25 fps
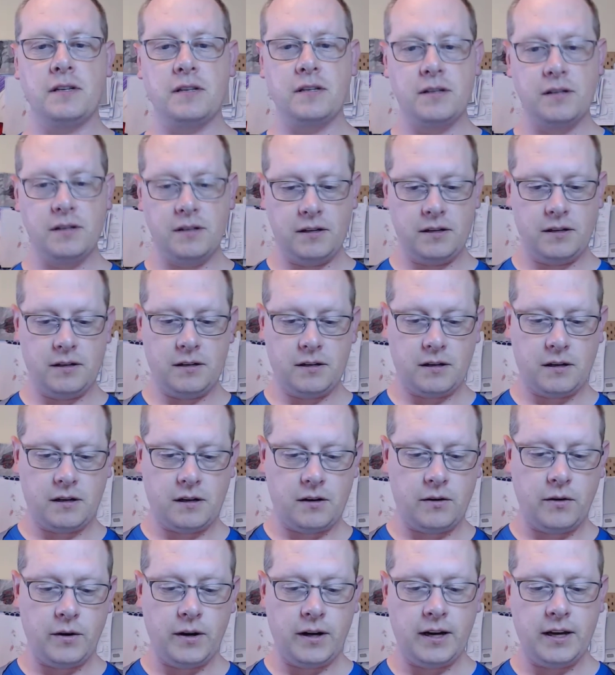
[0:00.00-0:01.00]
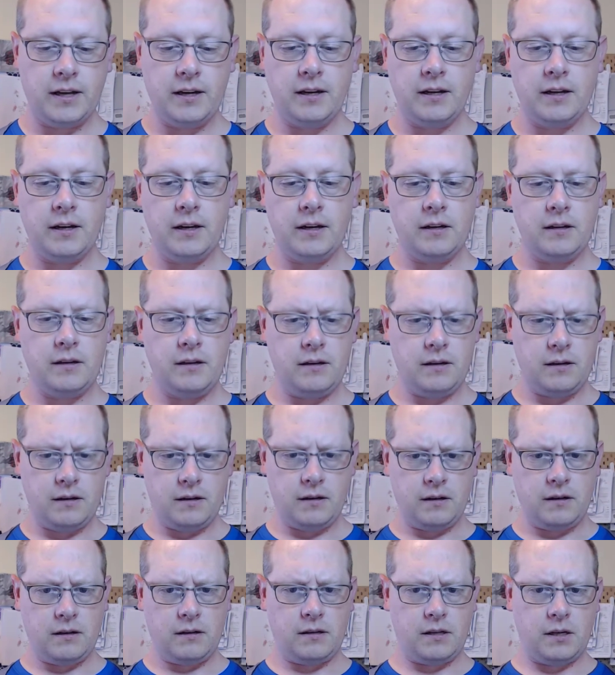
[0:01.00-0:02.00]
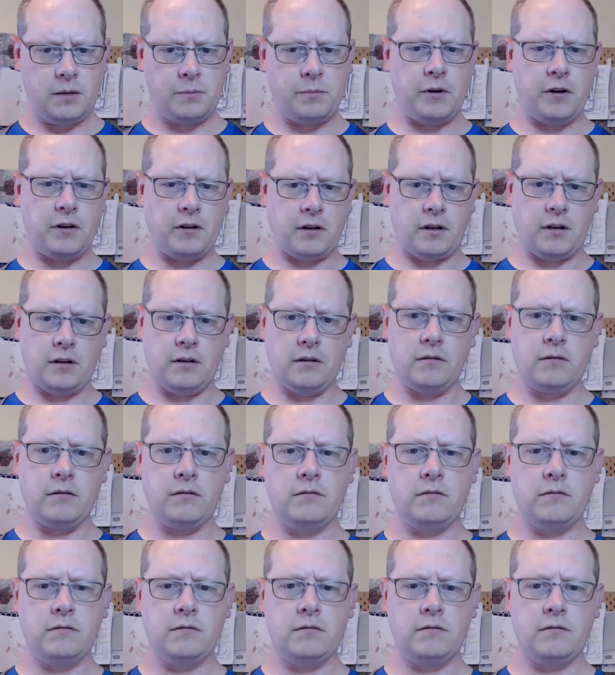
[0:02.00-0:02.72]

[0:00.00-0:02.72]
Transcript: to go ahead and take part in it.